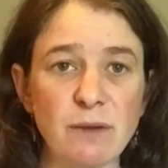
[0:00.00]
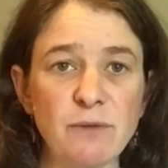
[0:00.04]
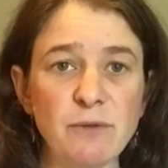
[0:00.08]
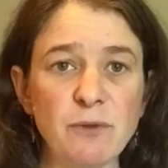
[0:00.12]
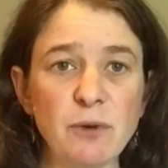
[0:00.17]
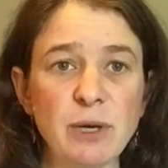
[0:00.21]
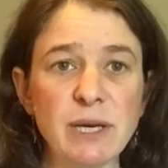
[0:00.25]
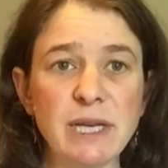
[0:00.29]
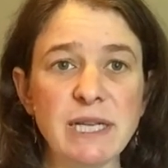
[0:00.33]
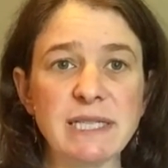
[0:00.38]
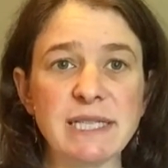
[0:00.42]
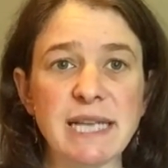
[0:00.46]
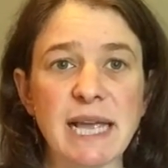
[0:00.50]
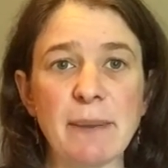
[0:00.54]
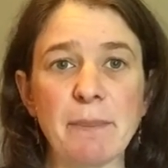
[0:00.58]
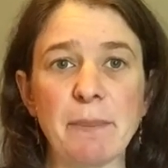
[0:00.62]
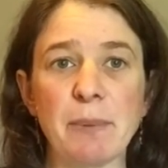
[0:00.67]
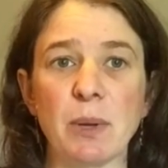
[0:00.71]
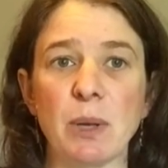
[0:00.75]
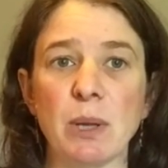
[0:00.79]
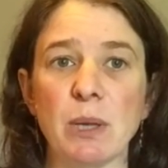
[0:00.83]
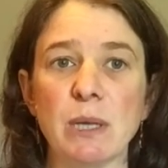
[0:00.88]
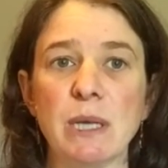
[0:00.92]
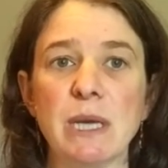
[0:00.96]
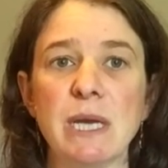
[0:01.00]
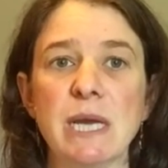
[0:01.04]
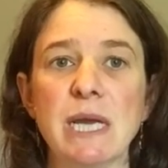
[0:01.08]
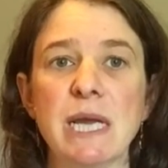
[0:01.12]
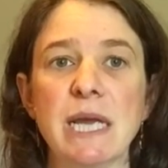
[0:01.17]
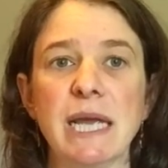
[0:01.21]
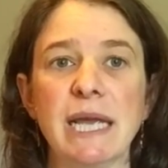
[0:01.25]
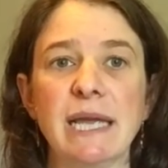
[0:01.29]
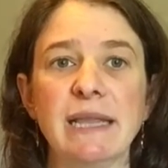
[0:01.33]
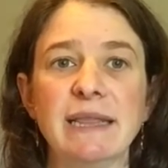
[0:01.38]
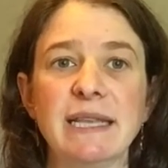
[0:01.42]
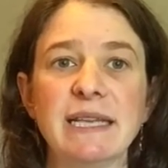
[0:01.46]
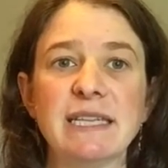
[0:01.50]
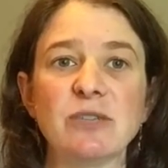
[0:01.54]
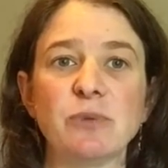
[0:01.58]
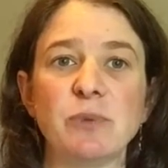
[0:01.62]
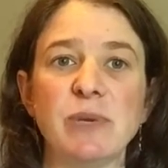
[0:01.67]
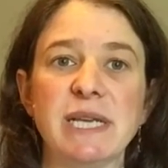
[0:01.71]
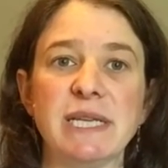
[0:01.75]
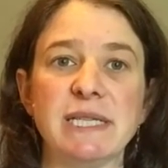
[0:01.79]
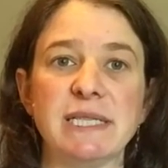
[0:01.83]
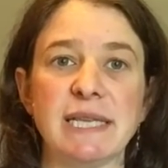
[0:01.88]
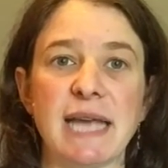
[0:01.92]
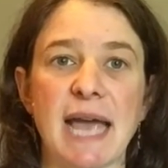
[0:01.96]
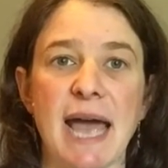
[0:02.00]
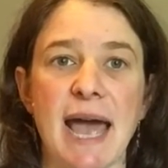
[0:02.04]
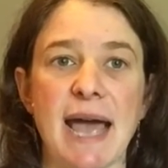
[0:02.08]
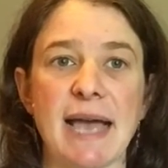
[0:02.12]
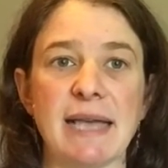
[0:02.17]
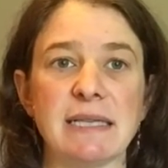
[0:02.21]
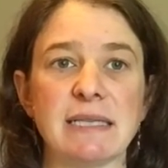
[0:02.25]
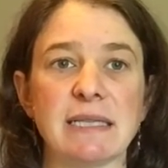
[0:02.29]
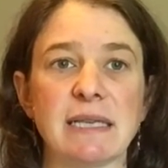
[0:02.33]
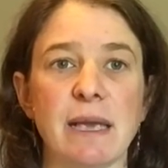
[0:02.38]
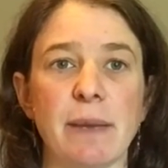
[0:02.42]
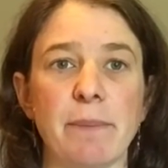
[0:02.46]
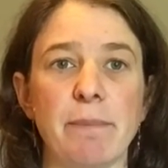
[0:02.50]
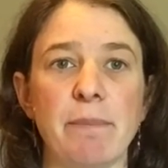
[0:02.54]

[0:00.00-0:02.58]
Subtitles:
For example, in this week's task,